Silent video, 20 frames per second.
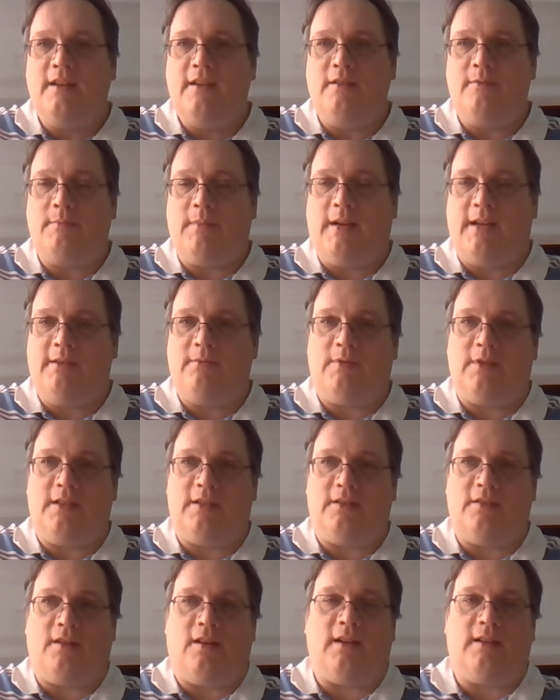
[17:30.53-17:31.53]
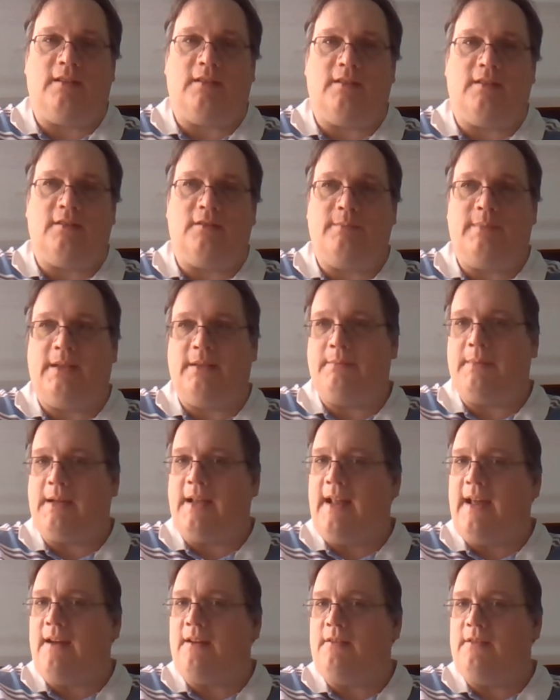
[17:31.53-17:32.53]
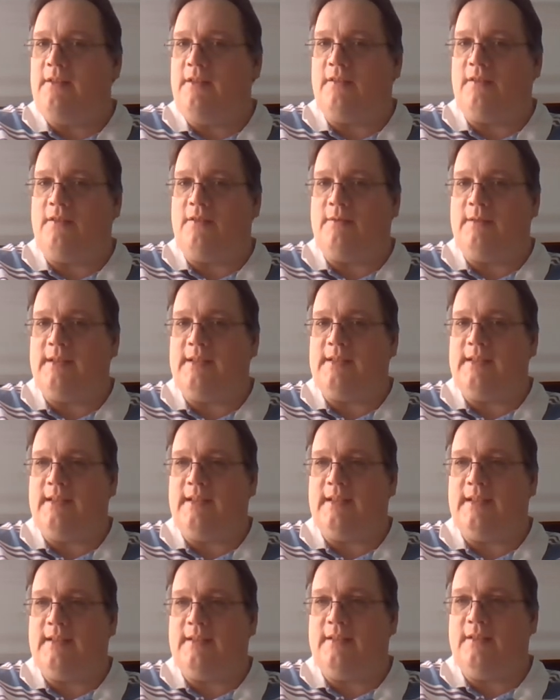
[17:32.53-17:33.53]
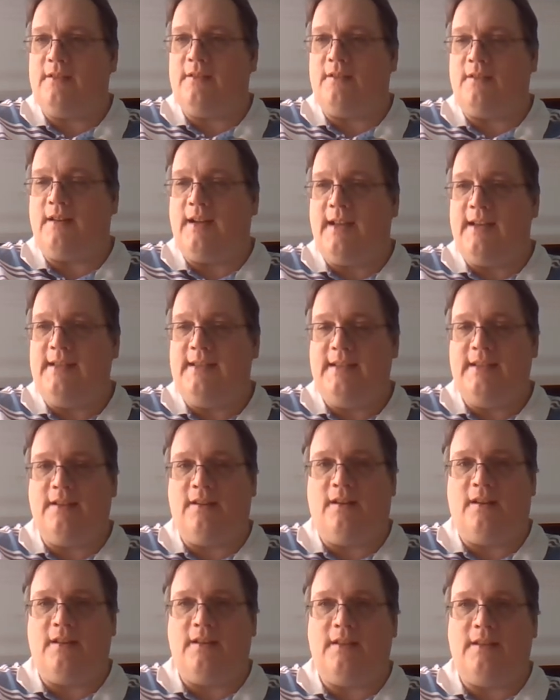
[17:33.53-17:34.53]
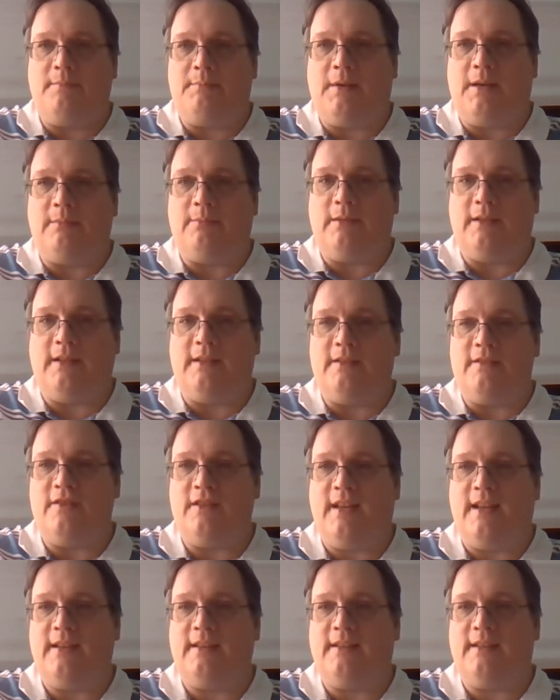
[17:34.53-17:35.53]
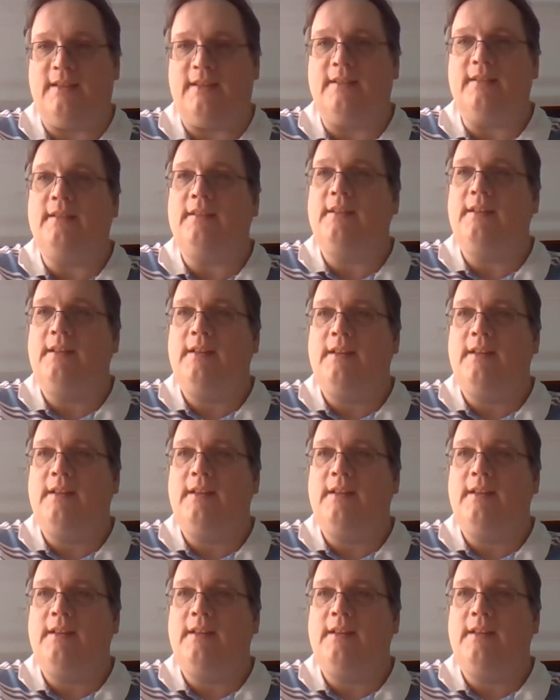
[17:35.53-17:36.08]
you might want to talk a little bit about how you're going to get your idea on the public agenda.